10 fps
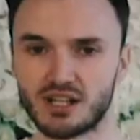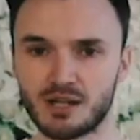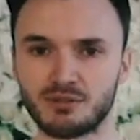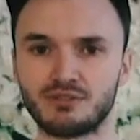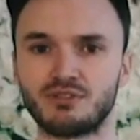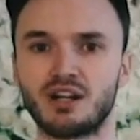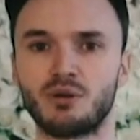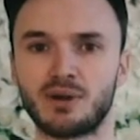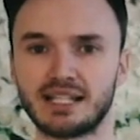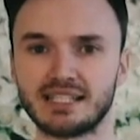type of uh,
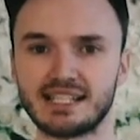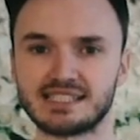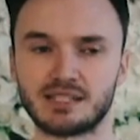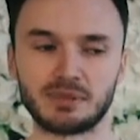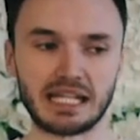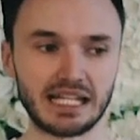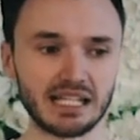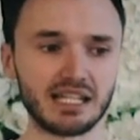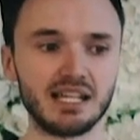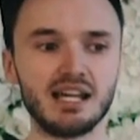wedding dance at the
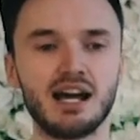beginning,